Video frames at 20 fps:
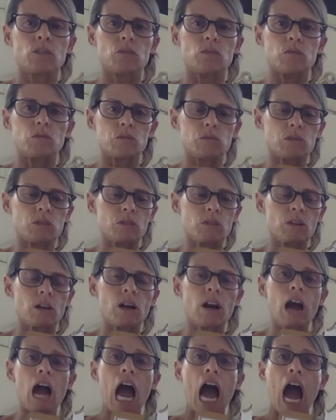R,
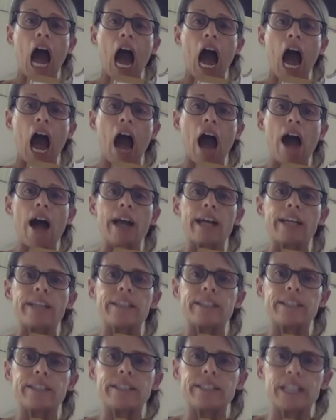
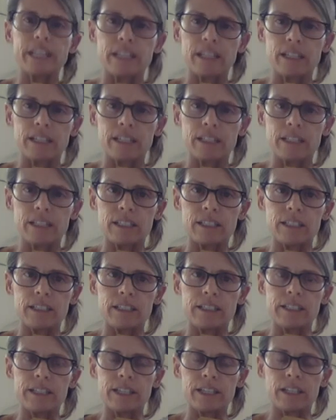I, d,
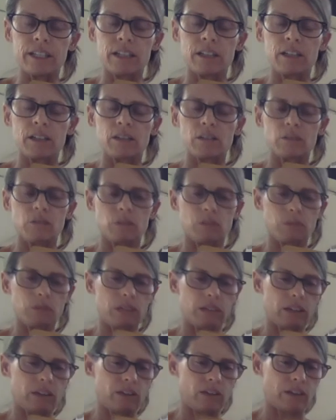d. What do we
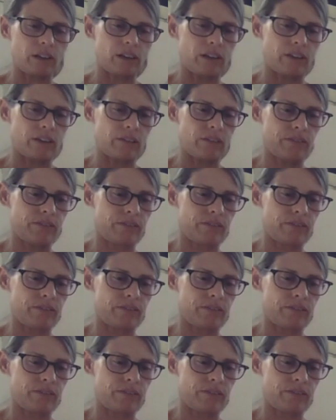hear there?